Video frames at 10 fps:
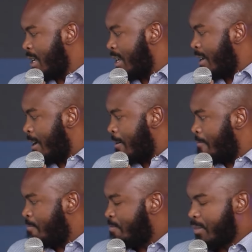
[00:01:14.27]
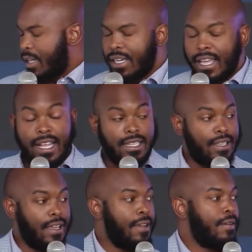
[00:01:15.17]
in, um, in
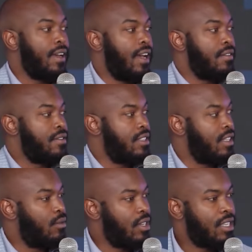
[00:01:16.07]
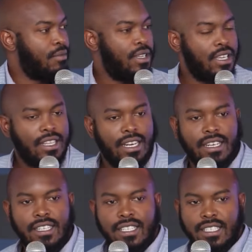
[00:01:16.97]
healthcare. I've seen some here, the
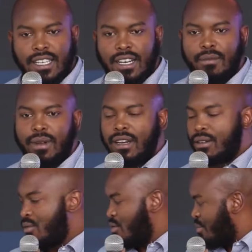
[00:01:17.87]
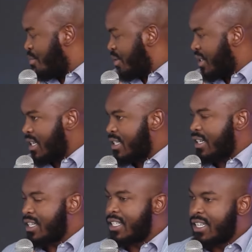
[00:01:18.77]
ladies and gentlemen who
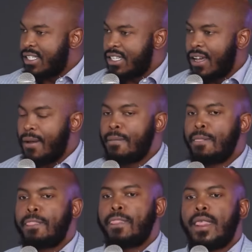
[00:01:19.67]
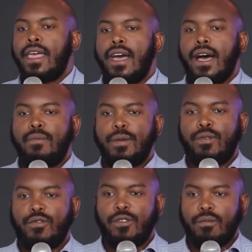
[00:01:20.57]
presented as kids here are
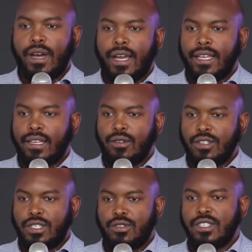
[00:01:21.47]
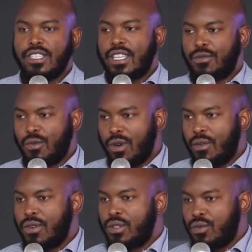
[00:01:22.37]
people from my constituency that we
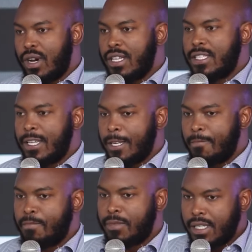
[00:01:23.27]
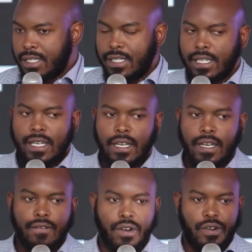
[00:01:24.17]
work with towards uh, this
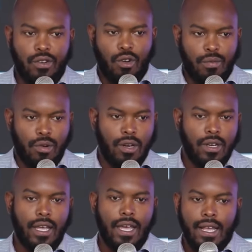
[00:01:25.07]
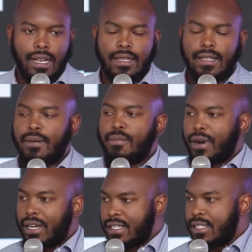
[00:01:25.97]
very noble health
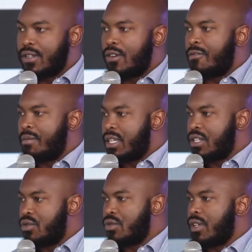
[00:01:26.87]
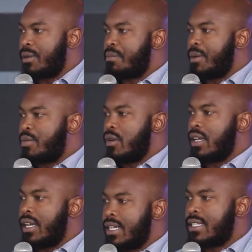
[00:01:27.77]
practice of making sure that people
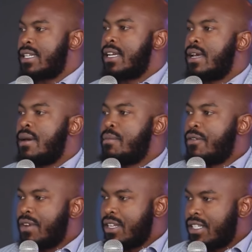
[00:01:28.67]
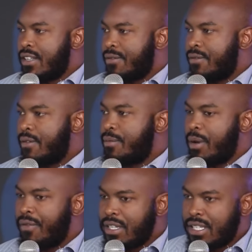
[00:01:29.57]
get preventive
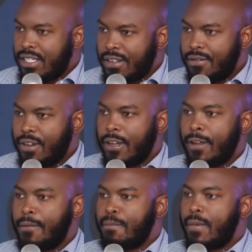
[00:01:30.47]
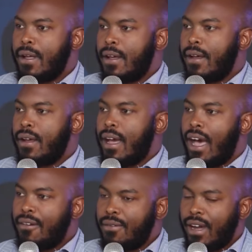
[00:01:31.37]
preventative uh, uh,
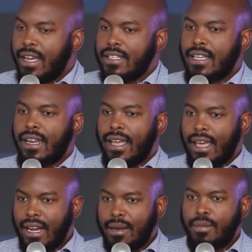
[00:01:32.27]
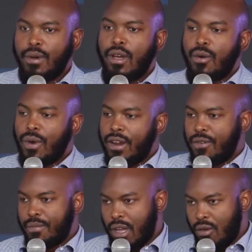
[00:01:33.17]
advice and help right
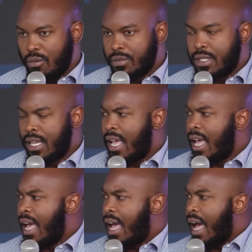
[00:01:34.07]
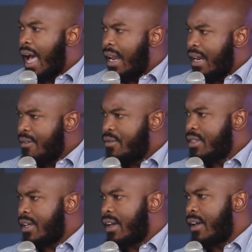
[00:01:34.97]
from their homes. I live
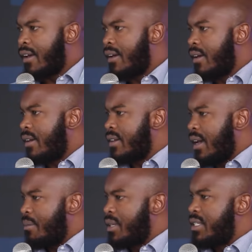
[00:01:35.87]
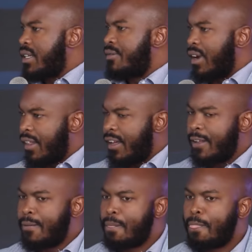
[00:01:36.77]
with a diabetic father
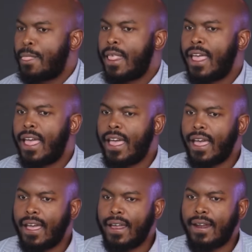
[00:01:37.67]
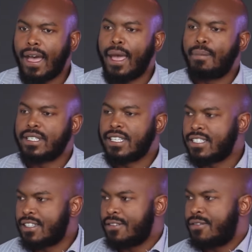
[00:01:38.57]
and a
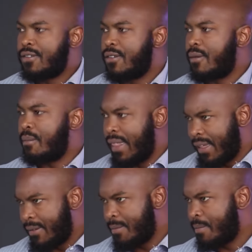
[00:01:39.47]
hypertensive mother.